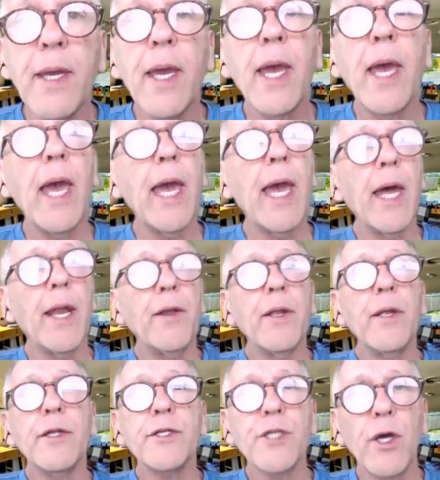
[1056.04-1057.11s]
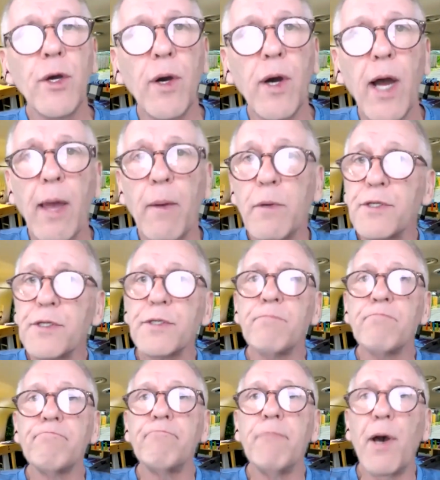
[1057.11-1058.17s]
and so I was
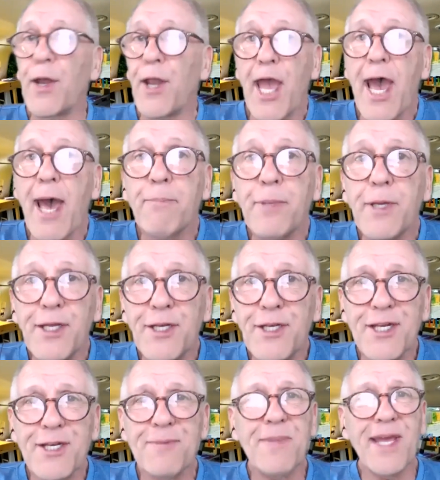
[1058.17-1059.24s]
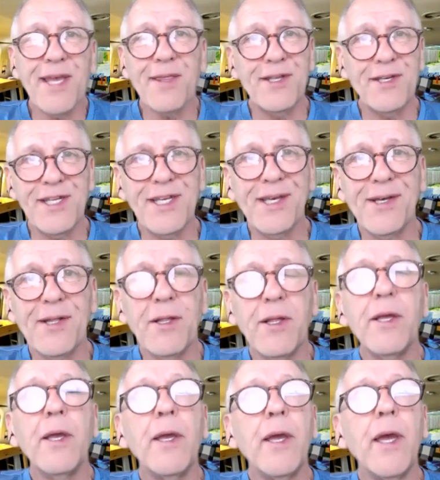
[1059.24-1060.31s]
unhappy and didn't make the deal,
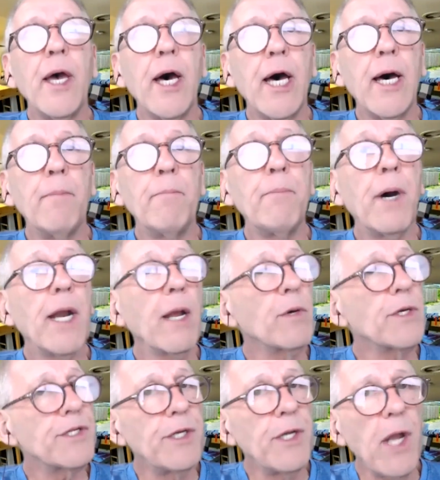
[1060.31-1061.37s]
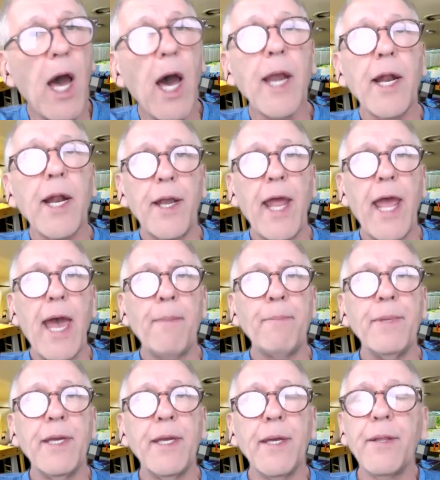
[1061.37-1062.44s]
but I was not
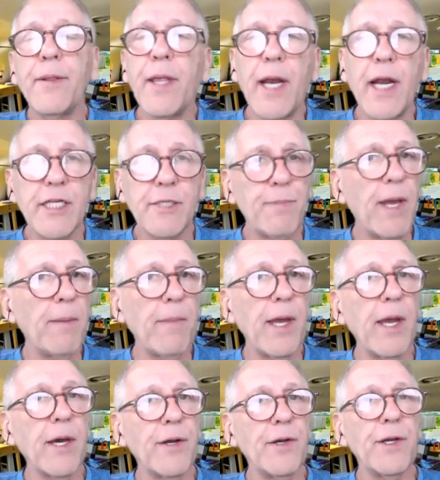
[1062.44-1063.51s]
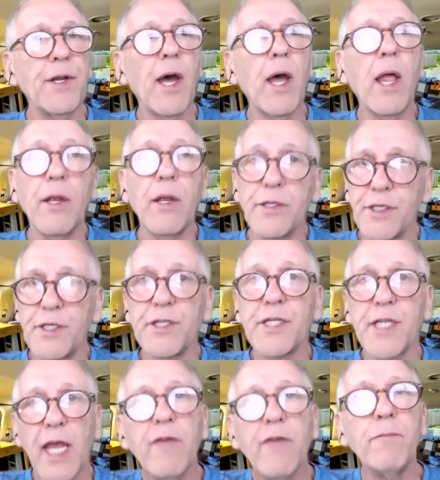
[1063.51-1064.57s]
unhappy that I spent my $100 to
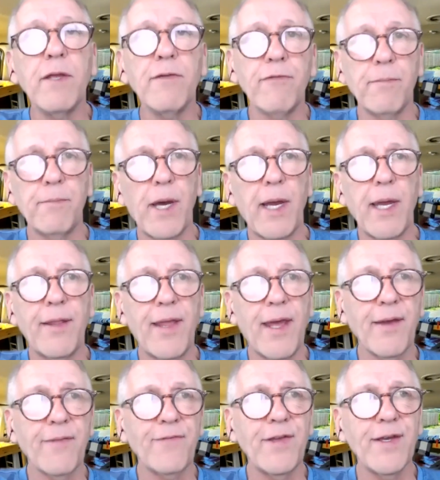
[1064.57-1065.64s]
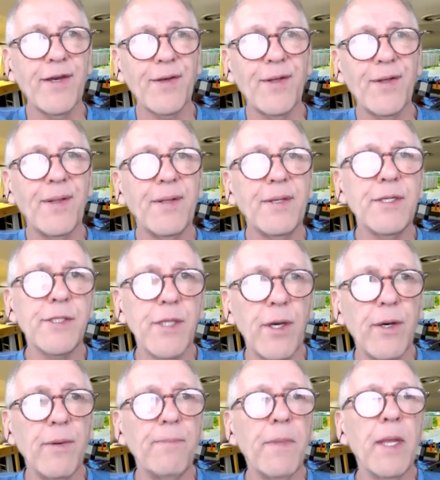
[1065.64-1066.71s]
save me from buying that vehicle.
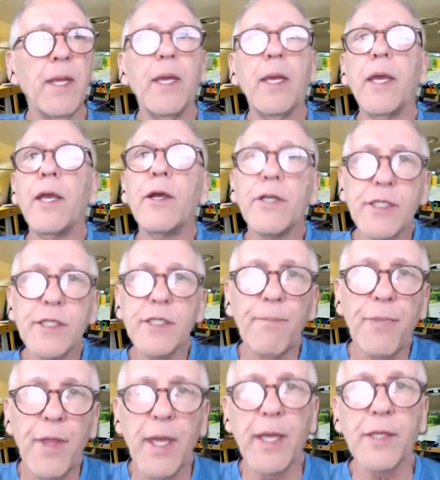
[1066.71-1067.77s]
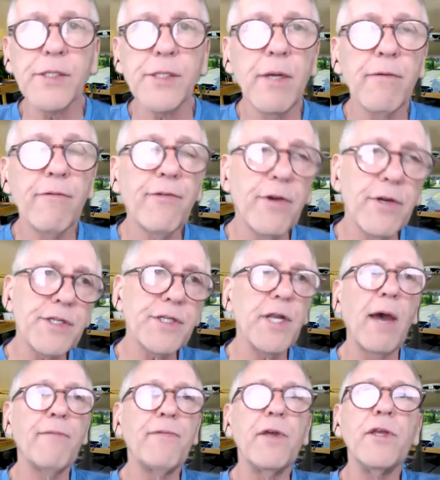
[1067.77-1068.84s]
So here's some things, first
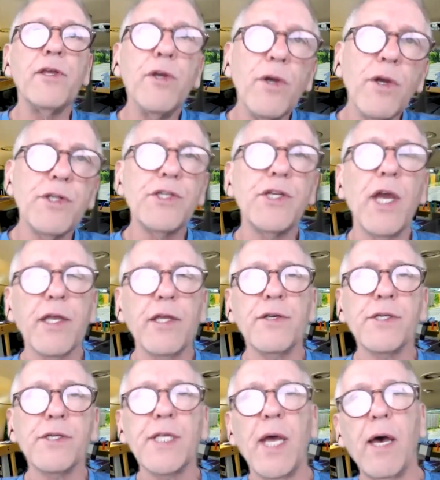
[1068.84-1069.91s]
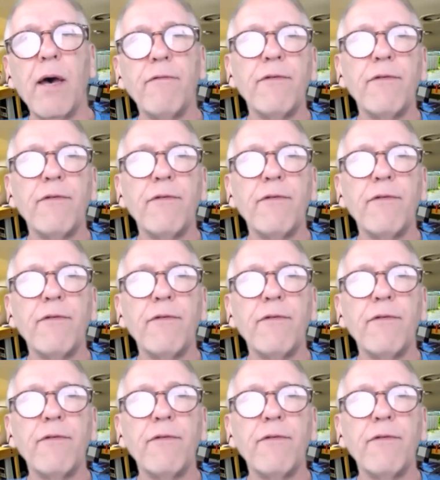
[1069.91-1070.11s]
off, that you can check yourself